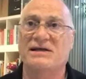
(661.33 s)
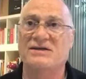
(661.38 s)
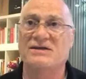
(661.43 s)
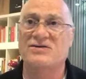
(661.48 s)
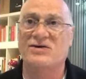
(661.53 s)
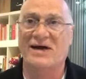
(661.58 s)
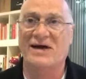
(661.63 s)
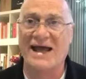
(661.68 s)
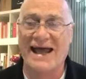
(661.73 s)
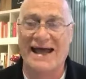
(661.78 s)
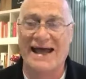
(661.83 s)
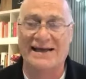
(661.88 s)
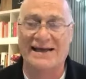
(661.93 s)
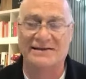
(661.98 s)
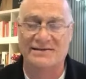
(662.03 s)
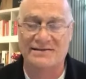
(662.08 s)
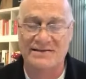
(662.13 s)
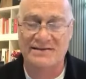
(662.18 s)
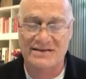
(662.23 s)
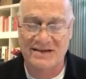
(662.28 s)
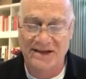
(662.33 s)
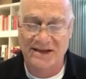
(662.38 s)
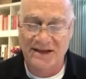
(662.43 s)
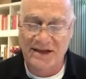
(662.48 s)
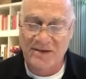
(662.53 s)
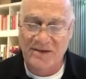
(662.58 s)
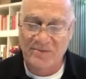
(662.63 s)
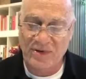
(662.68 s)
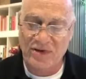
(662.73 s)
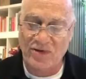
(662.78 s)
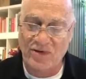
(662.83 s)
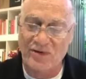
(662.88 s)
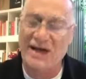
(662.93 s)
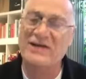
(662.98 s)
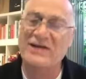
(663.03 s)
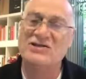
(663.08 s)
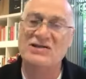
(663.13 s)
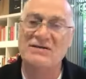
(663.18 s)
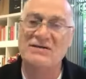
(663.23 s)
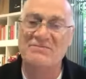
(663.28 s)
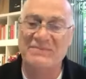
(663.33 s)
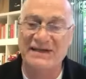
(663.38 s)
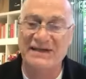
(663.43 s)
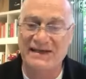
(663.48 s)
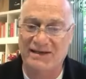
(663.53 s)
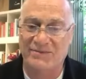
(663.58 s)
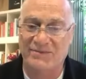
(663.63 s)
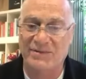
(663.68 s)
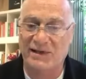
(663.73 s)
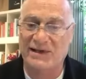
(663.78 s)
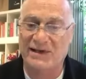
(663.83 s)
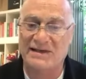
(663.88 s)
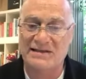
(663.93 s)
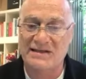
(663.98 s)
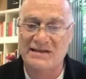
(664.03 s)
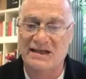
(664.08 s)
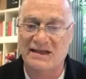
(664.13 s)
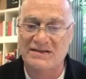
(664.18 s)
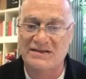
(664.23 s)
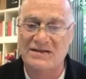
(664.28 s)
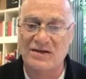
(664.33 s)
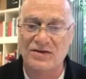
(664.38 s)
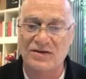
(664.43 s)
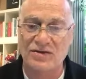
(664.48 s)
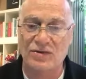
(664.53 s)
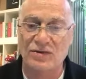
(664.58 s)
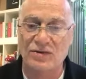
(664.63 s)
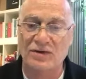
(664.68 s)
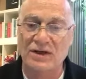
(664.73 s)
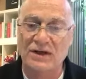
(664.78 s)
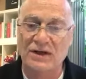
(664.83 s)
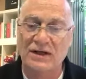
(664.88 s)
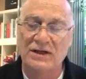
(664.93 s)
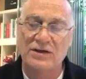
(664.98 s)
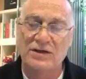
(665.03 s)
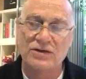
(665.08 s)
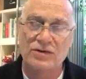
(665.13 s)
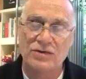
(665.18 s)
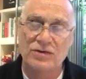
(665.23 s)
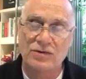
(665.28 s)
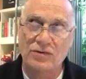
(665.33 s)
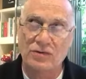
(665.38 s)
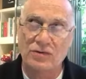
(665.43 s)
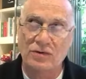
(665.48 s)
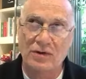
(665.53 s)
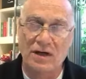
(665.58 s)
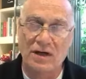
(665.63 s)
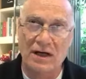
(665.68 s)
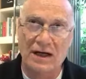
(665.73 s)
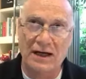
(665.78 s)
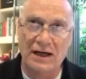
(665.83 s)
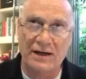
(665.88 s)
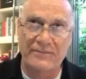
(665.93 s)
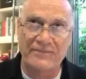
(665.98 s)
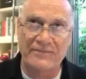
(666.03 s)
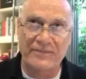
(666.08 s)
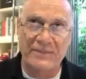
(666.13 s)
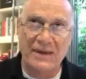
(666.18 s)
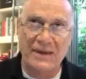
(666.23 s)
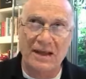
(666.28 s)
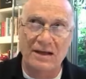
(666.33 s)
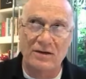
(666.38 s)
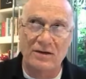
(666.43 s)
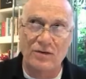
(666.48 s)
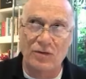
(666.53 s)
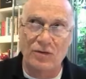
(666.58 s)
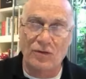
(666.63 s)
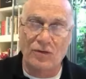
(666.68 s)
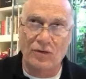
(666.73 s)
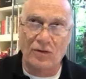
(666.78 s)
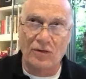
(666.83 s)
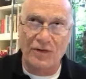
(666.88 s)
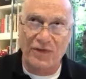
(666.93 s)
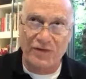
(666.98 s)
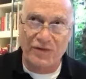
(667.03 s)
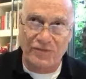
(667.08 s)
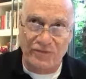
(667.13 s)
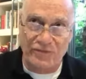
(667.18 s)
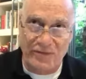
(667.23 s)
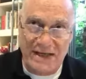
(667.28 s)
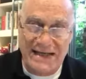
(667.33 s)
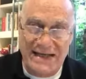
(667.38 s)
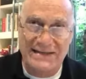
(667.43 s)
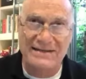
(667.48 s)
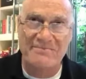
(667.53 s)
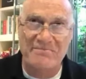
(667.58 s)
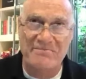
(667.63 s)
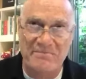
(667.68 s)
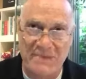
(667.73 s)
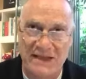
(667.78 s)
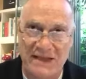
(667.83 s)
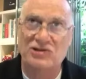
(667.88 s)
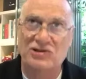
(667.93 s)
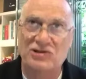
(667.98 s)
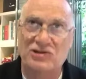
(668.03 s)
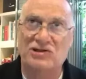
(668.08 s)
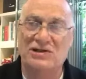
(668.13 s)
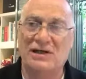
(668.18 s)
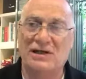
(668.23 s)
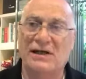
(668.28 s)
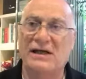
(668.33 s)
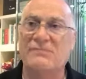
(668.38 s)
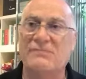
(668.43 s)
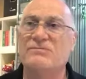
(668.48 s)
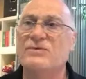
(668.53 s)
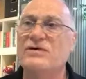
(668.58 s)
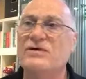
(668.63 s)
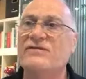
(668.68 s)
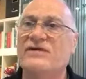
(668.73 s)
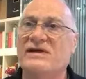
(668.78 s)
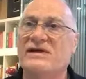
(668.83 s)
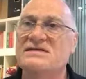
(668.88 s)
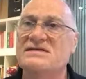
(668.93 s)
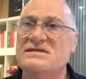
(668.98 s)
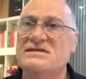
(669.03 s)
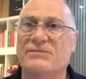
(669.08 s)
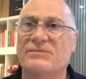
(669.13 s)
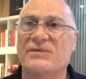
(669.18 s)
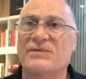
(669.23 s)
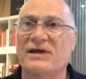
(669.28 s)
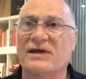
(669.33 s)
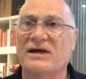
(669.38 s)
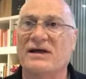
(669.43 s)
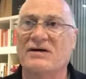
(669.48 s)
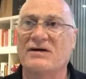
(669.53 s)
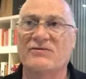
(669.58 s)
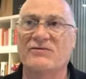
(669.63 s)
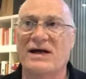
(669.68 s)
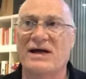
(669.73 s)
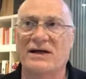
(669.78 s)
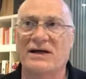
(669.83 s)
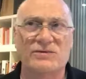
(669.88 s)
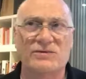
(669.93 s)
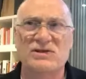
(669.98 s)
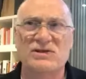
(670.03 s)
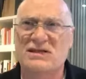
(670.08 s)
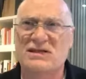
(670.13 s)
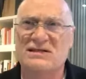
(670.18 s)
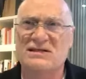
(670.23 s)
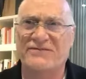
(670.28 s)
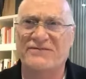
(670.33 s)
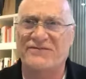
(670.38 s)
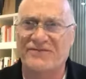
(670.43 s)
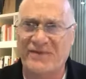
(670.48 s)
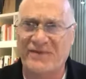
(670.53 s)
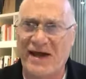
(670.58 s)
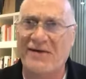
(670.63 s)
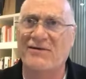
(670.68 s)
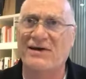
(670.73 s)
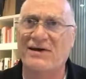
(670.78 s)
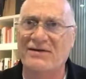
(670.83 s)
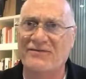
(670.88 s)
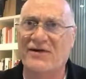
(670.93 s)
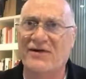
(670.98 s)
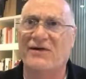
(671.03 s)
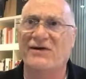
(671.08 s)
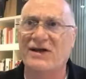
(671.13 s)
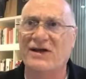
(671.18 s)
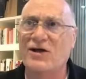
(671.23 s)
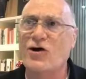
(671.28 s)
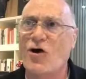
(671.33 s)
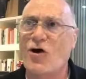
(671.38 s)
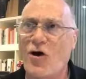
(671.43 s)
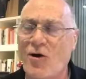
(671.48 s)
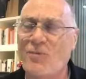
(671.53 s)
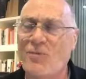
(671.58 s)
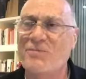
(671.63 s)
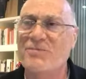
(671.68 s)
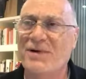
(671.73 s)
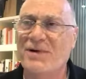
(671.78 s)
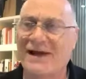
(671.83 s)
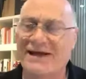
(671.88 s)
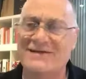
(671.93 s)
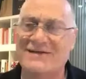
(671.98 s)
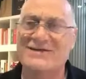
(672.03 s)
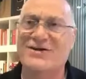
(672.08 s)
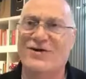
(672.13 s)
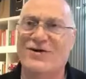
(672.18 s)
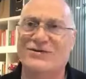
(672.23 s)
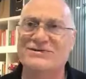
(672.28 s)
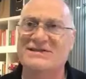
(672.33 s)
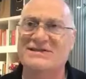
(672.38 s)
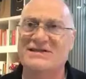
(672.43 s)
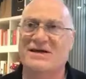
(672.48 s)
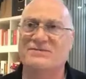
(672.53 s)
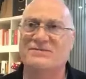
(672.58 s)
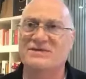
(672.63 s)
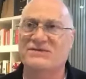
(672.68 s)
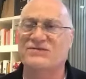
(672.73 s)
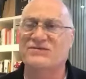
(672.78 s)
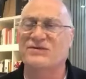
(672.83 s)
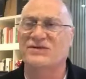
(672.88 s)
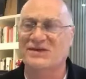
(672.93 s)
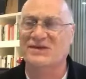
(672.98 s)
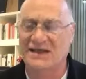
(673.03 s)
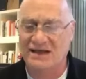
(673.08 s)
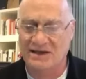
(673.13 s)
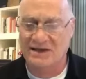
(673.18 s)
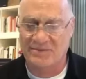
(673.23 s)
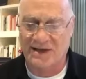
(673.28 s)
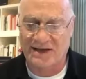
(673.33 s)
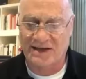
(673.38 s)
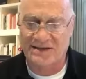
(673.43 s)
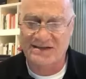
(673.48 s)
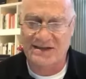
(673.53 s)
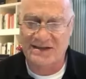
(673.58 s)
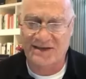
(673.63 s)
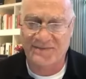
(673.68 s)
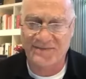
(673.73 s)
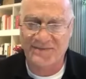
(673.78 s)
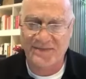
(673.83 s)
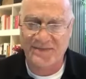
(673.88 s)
in your hand, but you're actually manipulating it. So you're 3-dimensionally moving something around, which is a very, very complex concept if you think about it,